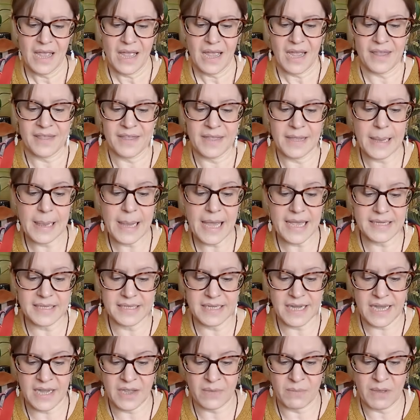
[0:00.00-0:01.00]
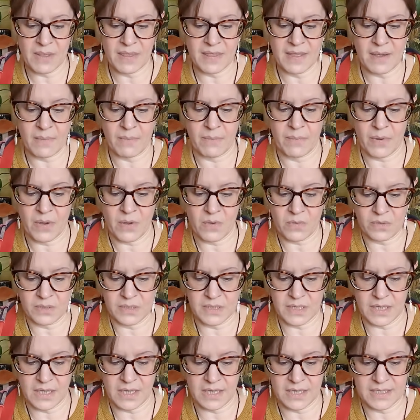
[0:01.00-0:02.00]
And then the last item in that box
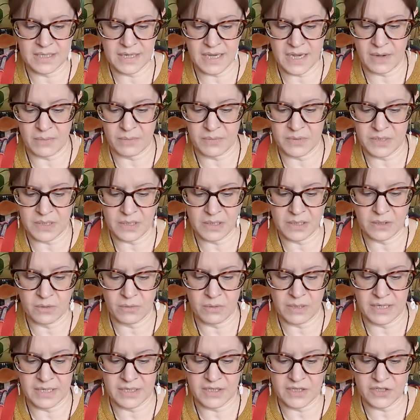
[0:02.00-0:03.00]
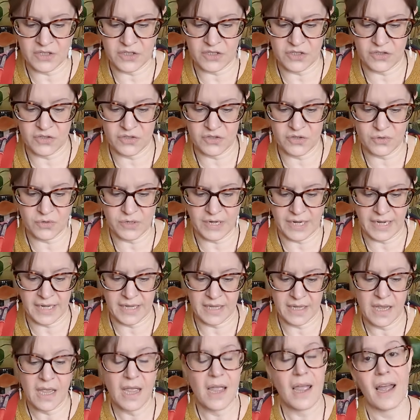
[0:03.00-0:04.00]
are these absolutely
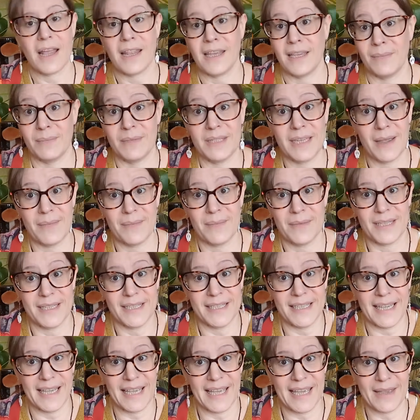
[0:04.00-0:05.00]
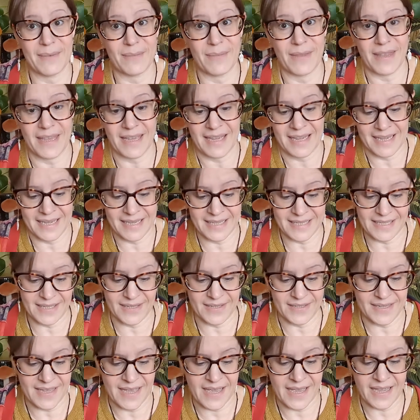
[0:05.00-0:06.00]
stunning, and I am tempted to keep these
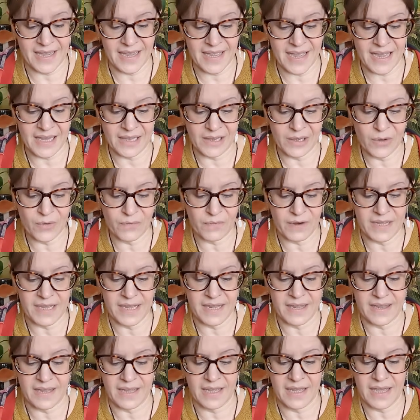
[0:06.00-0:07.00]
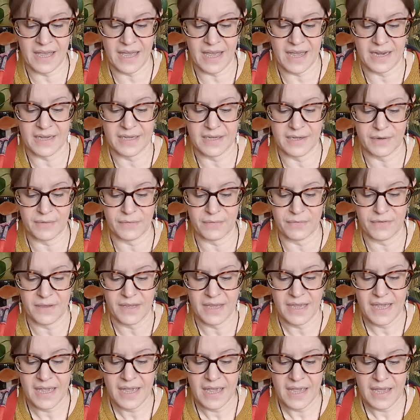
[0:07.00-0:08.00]
because I love anything kind of
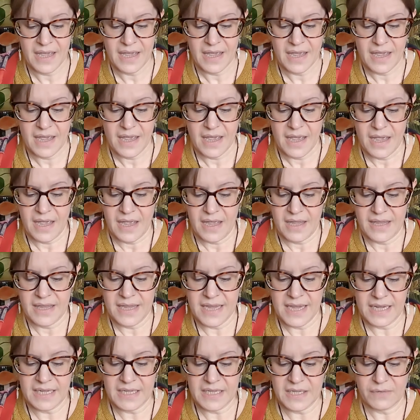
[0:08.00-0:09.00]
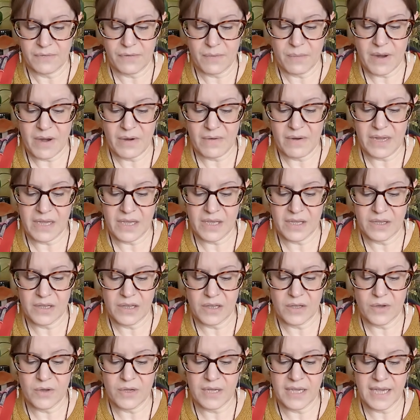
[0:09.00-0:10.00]
Native American
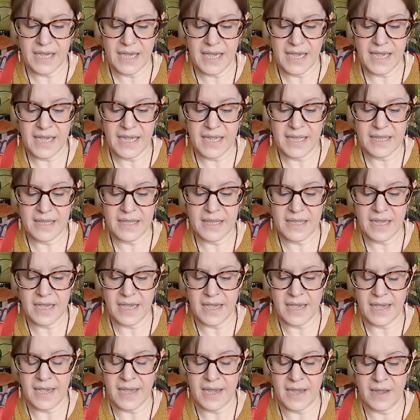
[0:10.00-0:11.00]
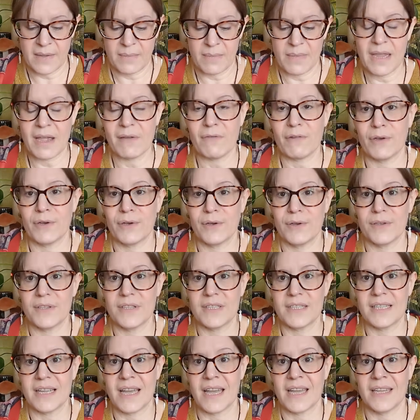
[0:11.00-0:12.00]
looking, Navajo
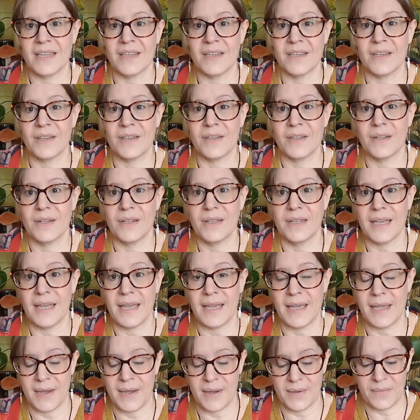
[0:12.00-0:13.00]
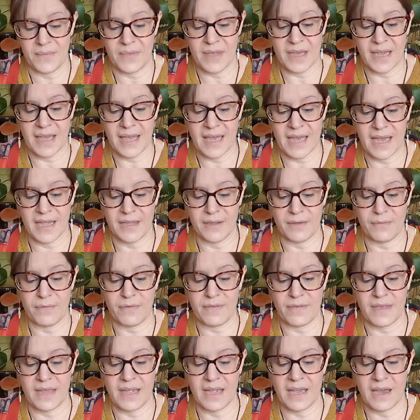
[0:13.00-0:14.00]
style, that kind of
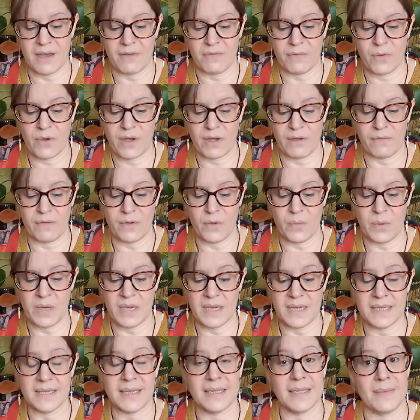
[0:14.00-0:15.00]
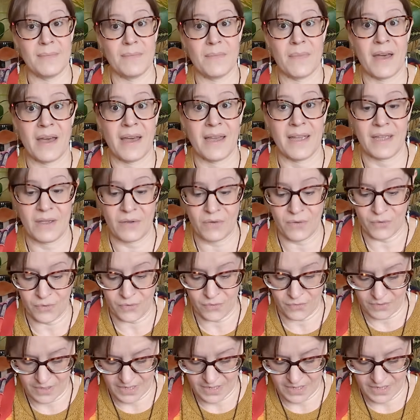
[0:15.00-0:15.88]
thing. I have quite a few pieces in my own